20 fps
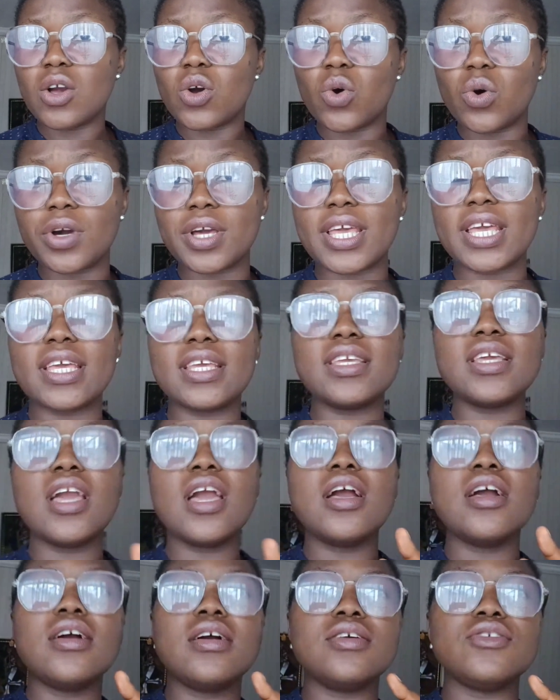
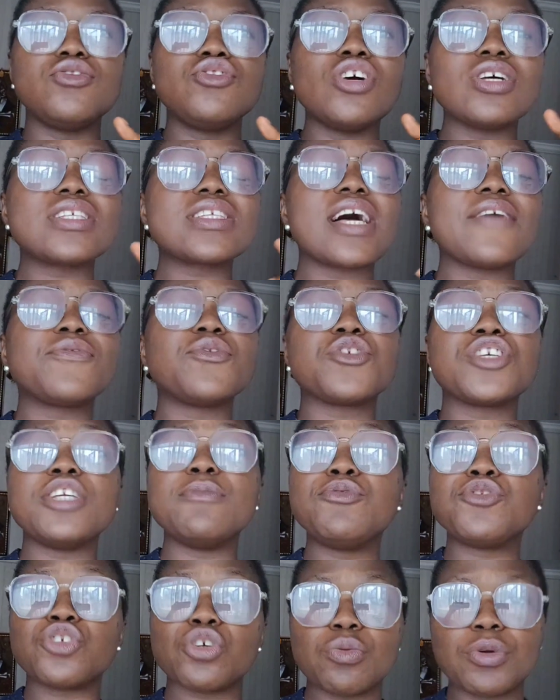Okay? You just have to
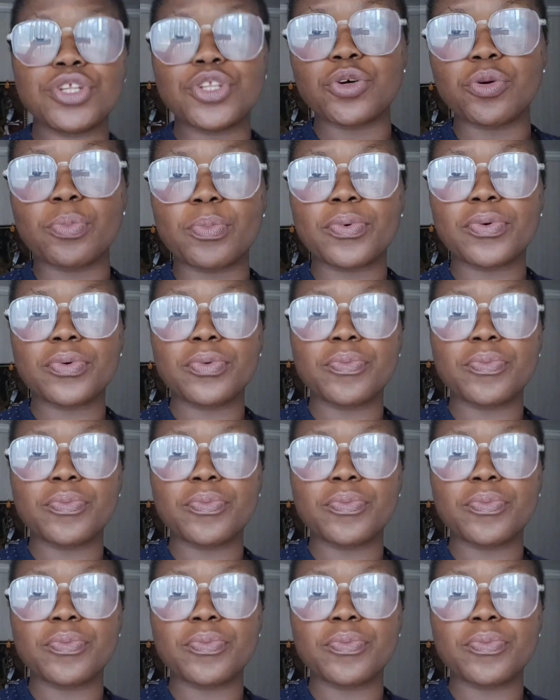keep showing up.